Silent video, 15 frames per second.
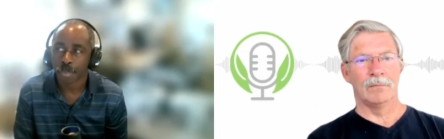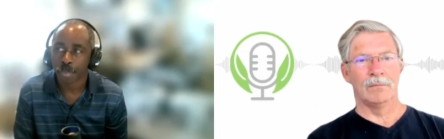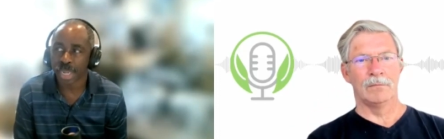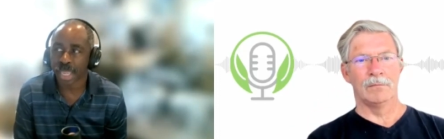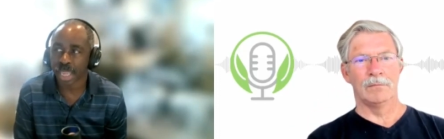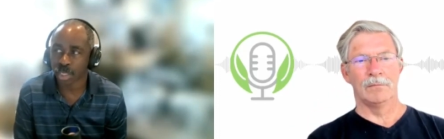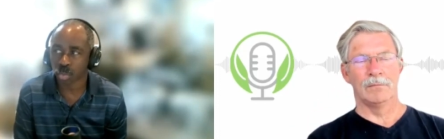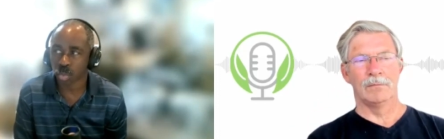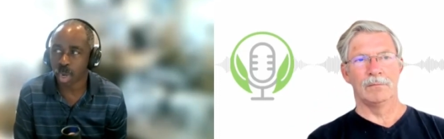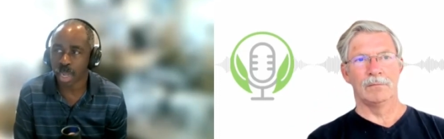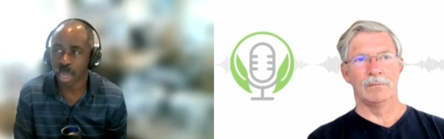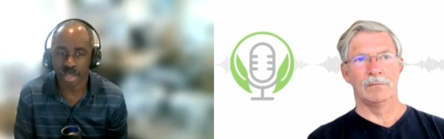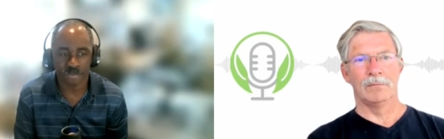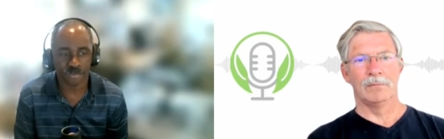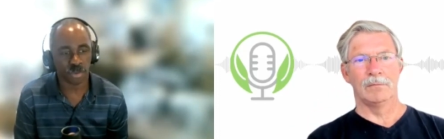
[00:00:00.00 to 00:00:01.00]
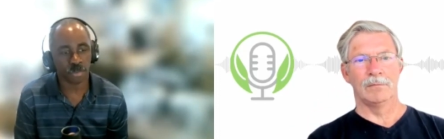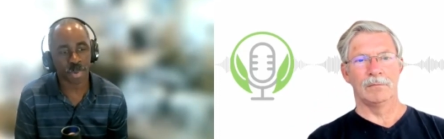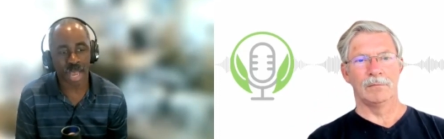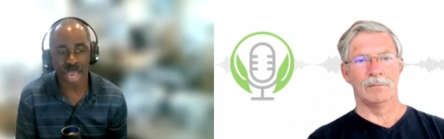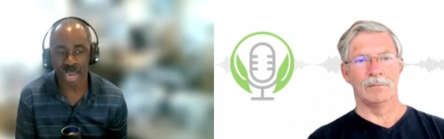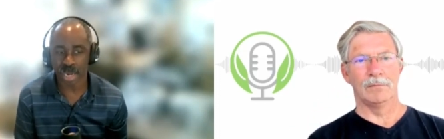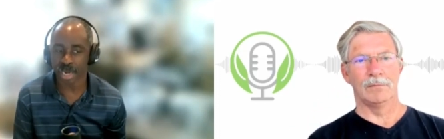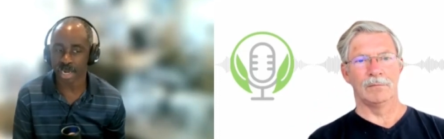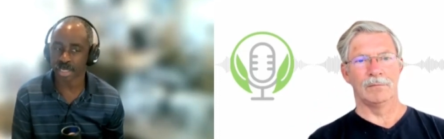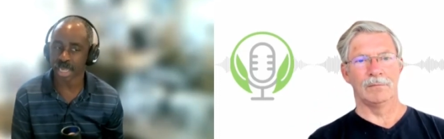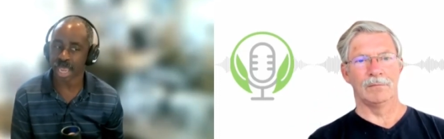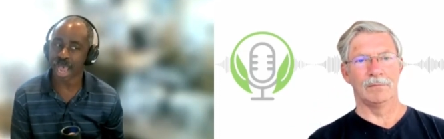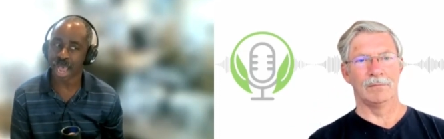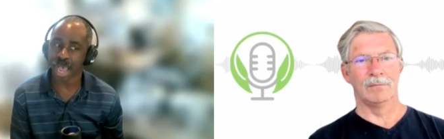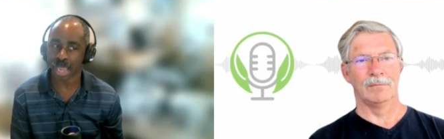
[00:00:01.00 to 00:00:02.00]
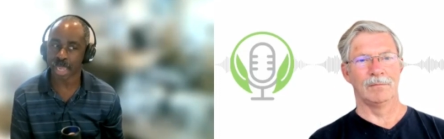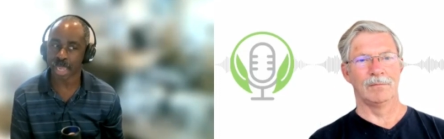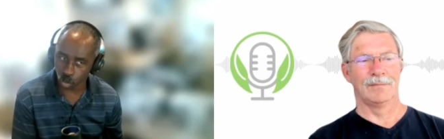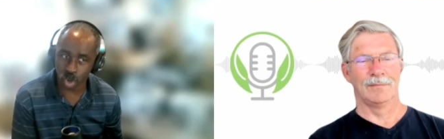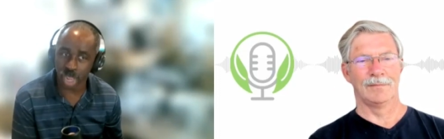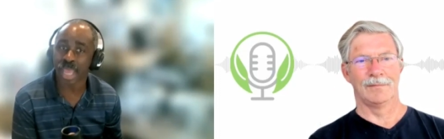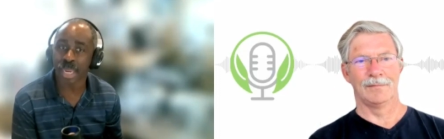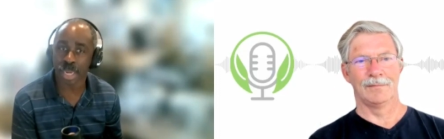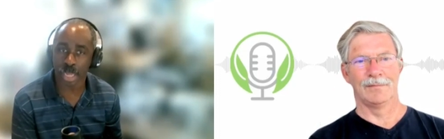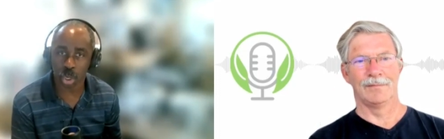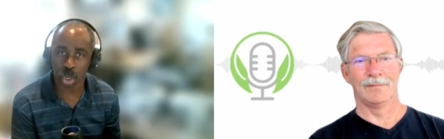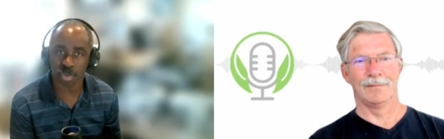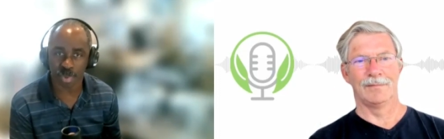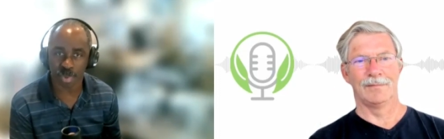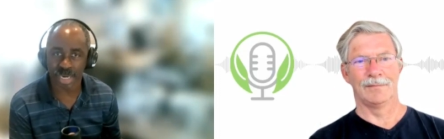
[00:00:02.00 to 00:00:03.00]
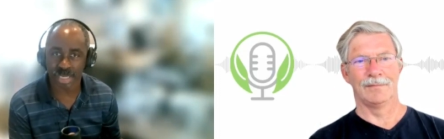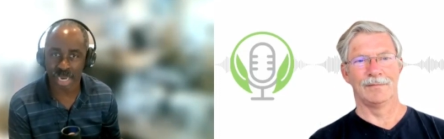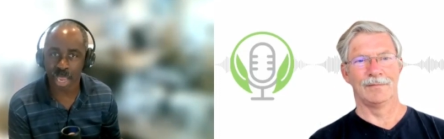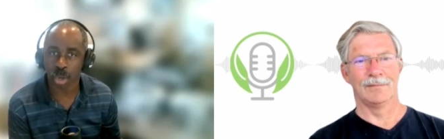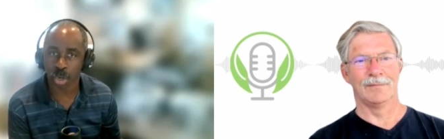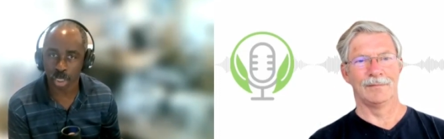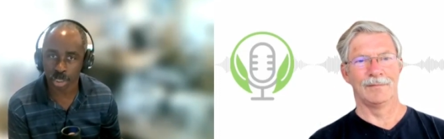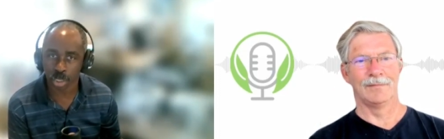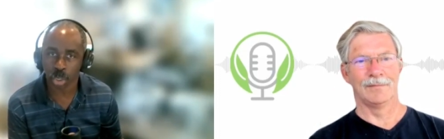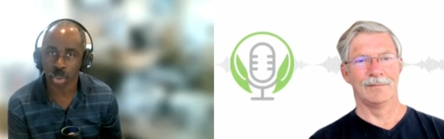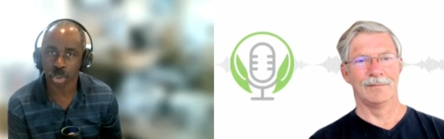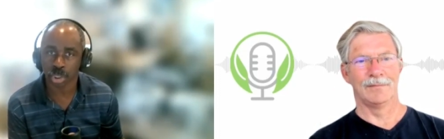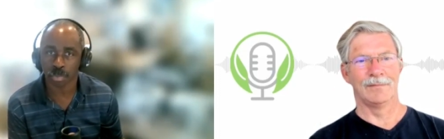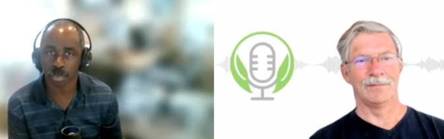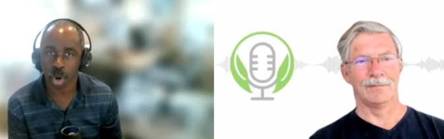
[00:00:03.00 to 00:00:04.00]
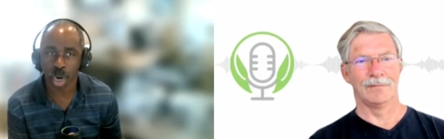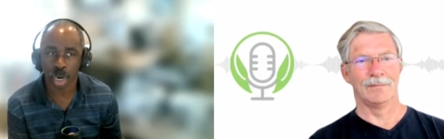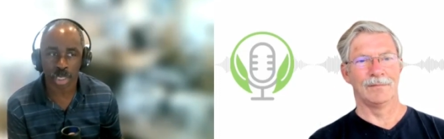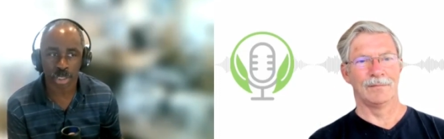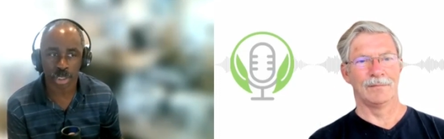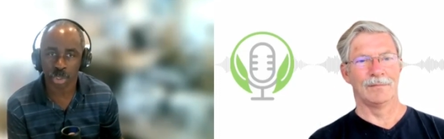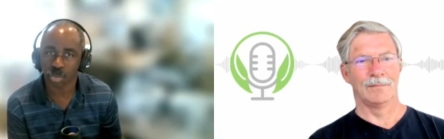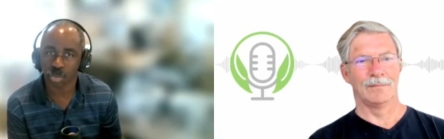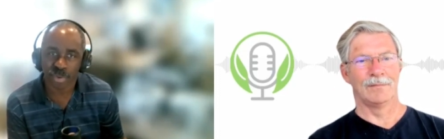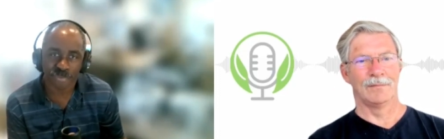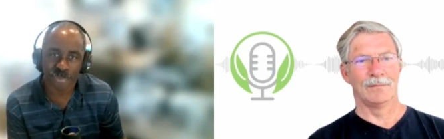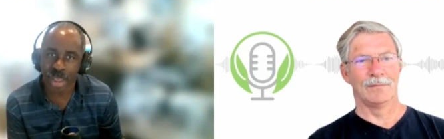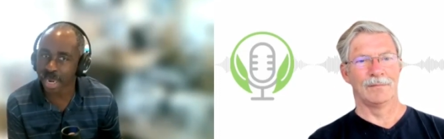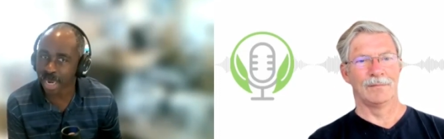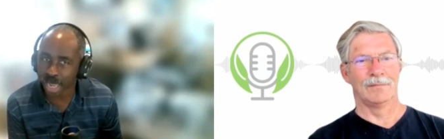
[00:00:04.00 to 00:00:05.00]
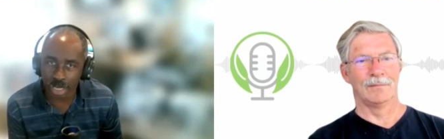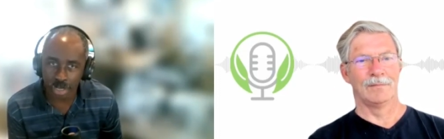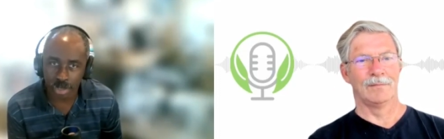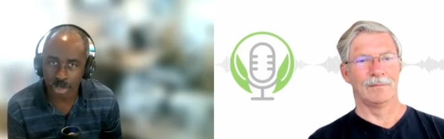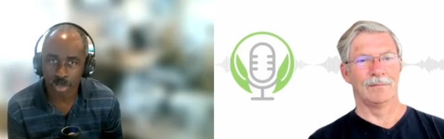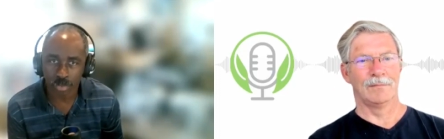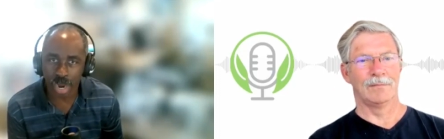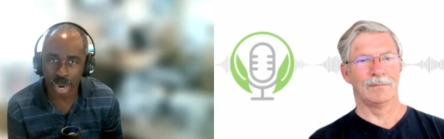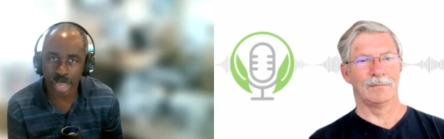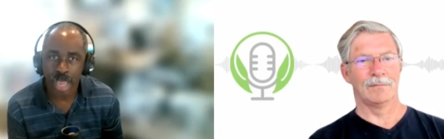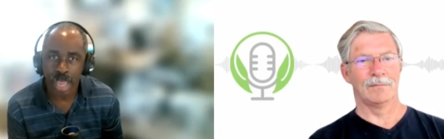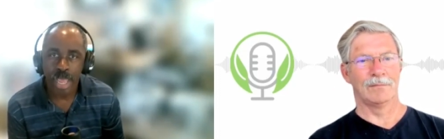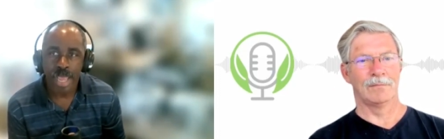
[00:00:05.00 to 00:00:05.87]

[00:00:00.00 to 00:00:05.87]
Speaker 1: But guess what? If you buy it and it's high, when it goes back down because it goes in markets, then you refinance right?